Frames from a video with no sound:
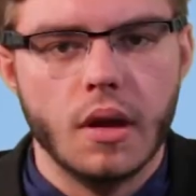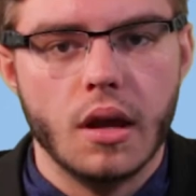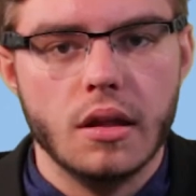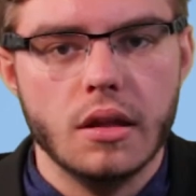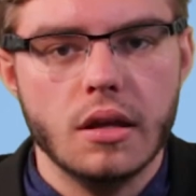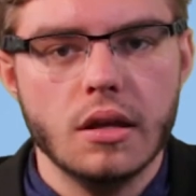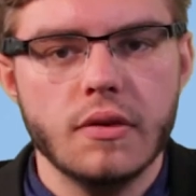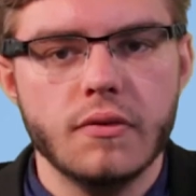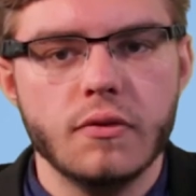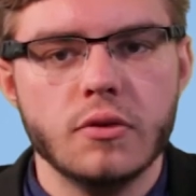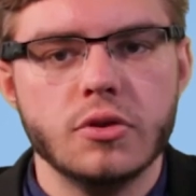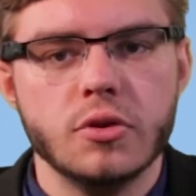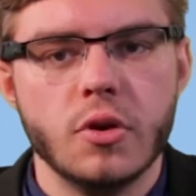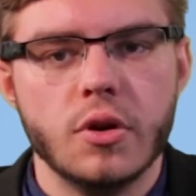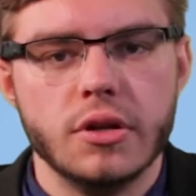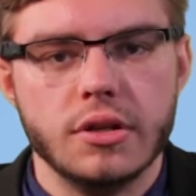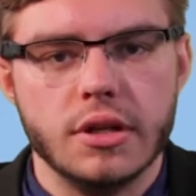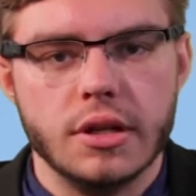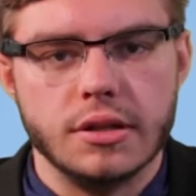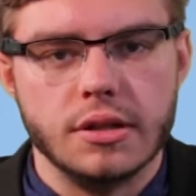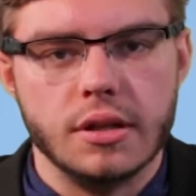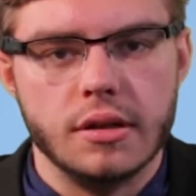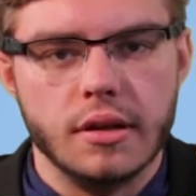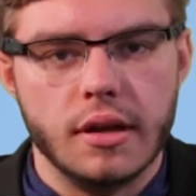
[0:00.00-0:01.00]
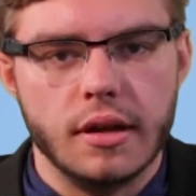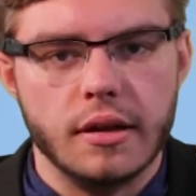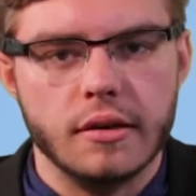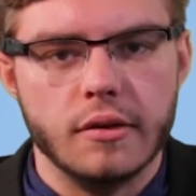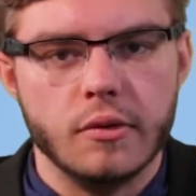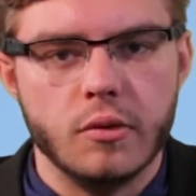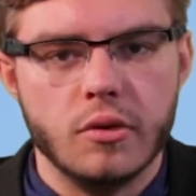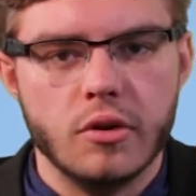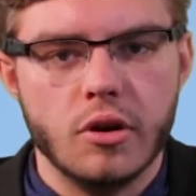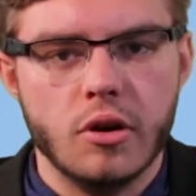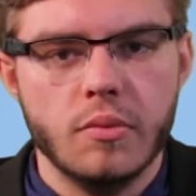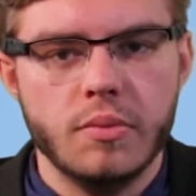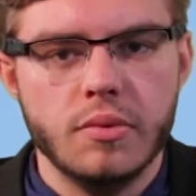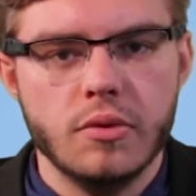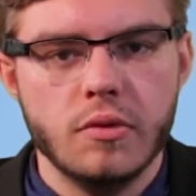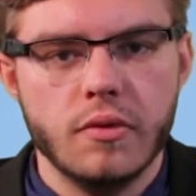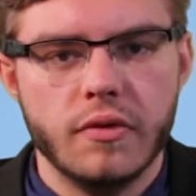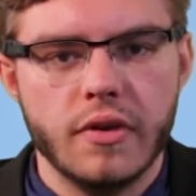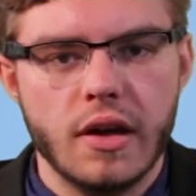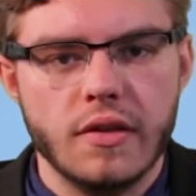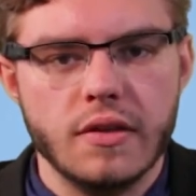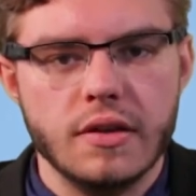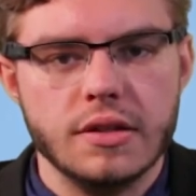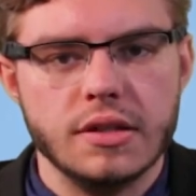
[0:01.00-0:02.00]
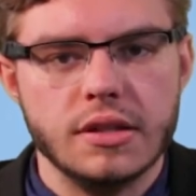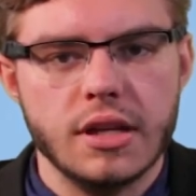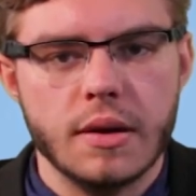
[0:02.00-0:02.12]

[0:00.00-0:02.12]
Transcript: Thank you for joining us today. We hope you found these